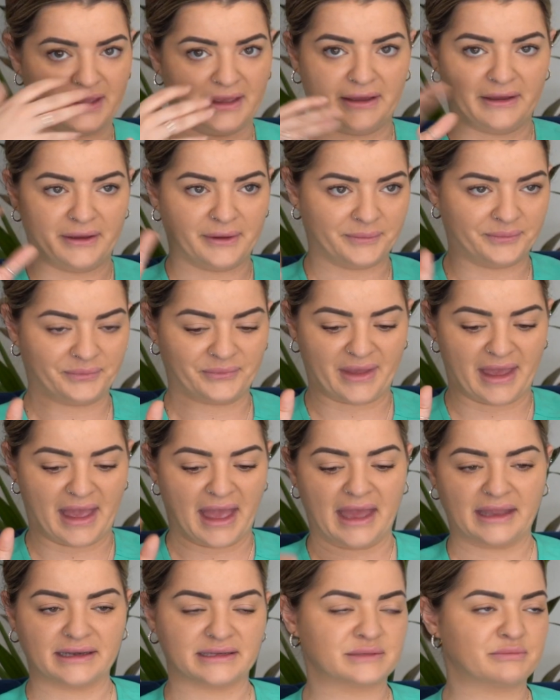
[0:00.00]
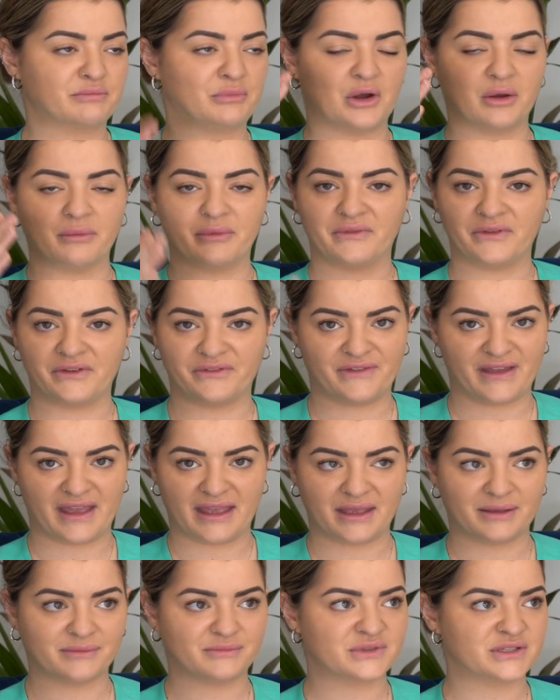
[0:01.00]
here and bottom of your
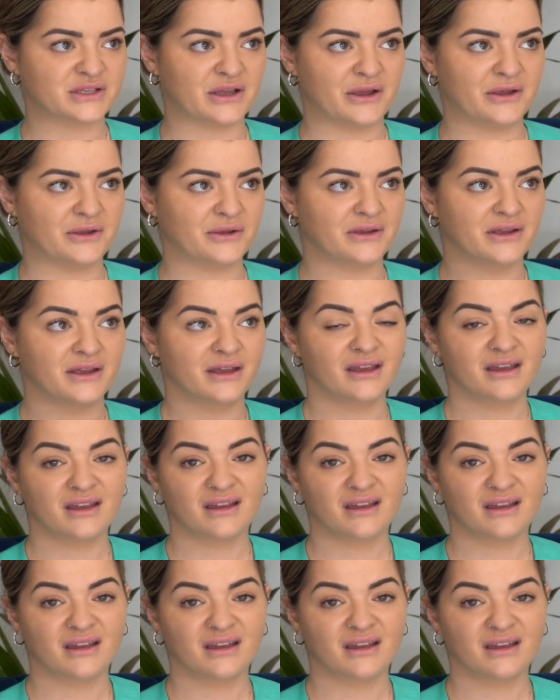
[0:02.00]
feet. So